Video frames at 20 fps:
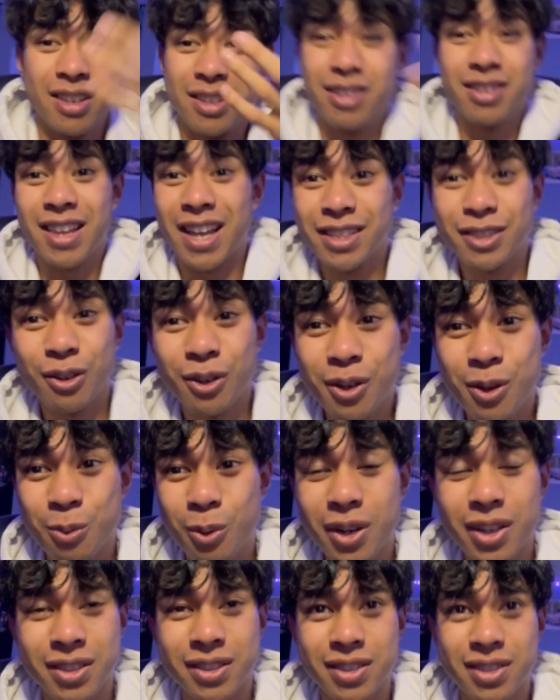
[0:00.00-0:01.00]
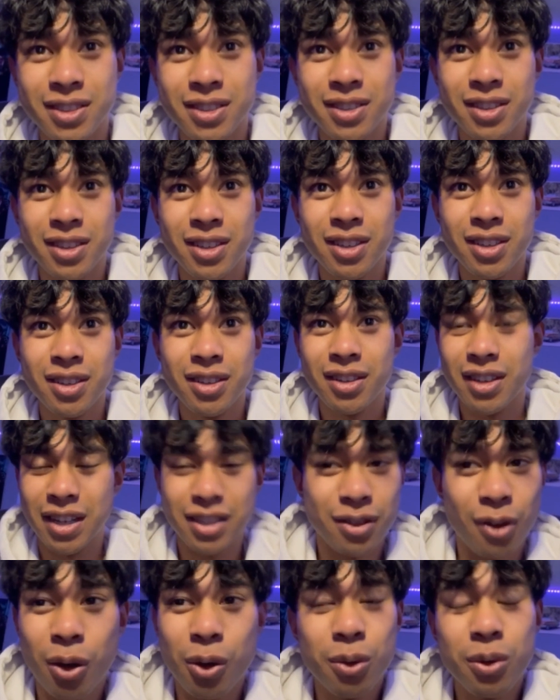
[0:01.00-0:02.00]
That's all it was. That's
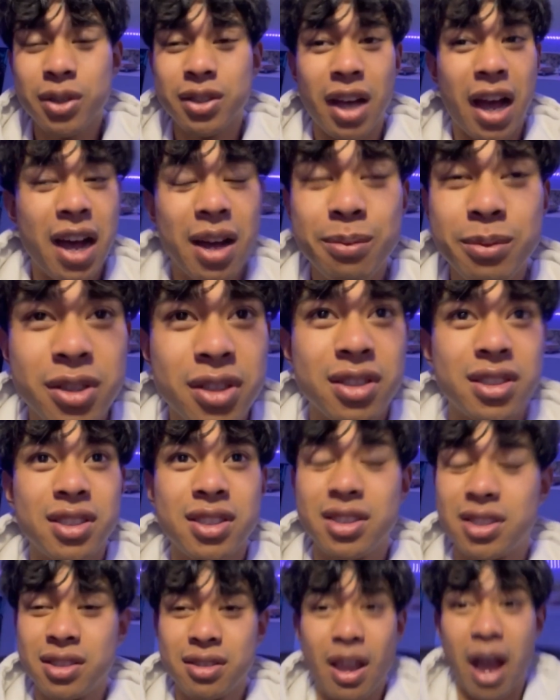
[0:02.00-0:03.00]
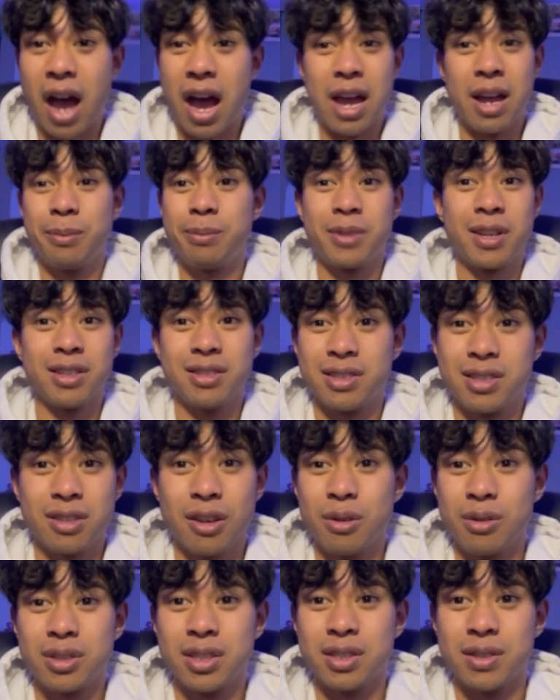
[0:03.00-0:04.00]
all it was. I'm just hyped and
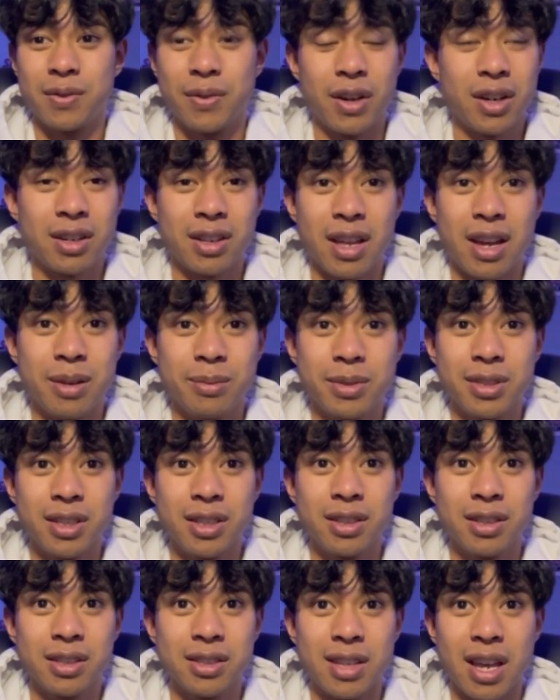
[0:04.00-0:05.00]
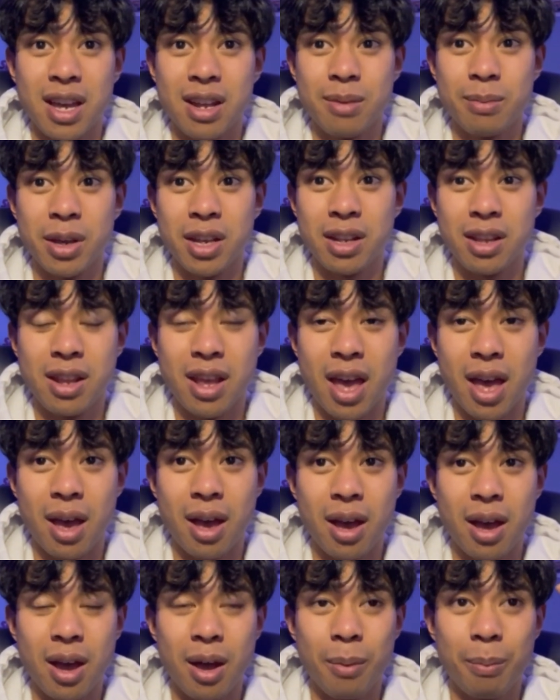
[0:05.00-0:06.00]
stoked as fuck that I'm seeing this animated,
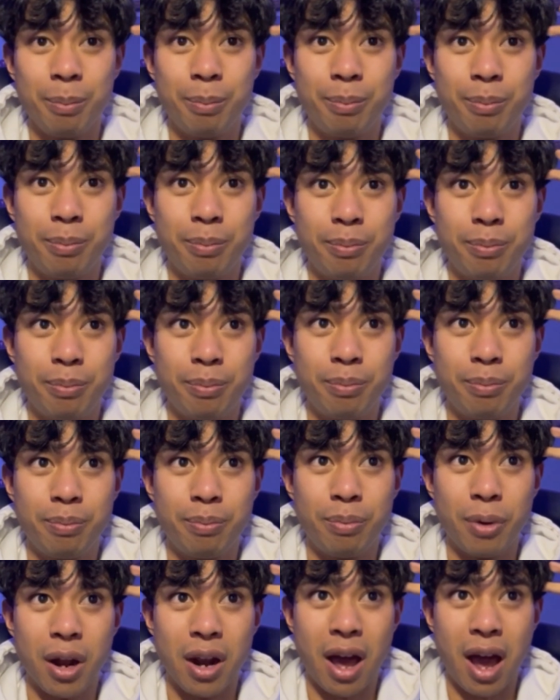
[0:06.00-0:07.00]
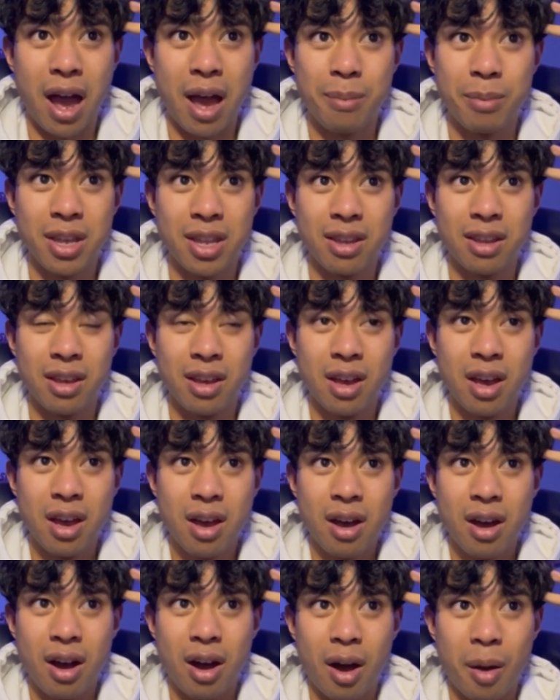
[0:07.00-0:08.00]
but I'm in
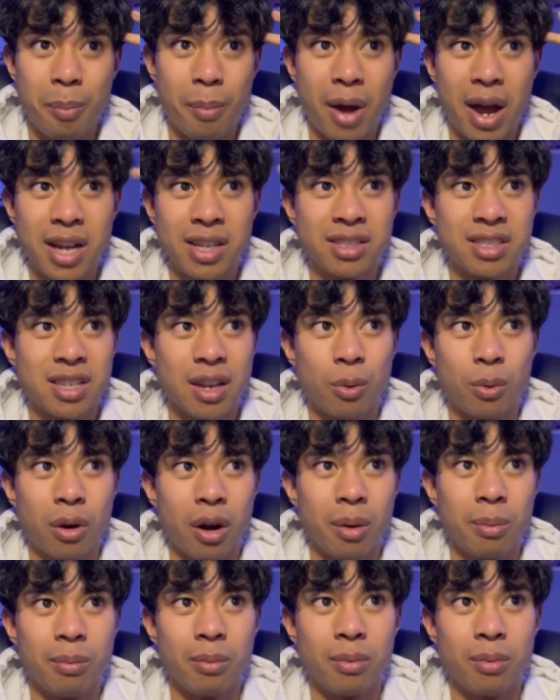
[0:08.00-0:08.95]
a mindset where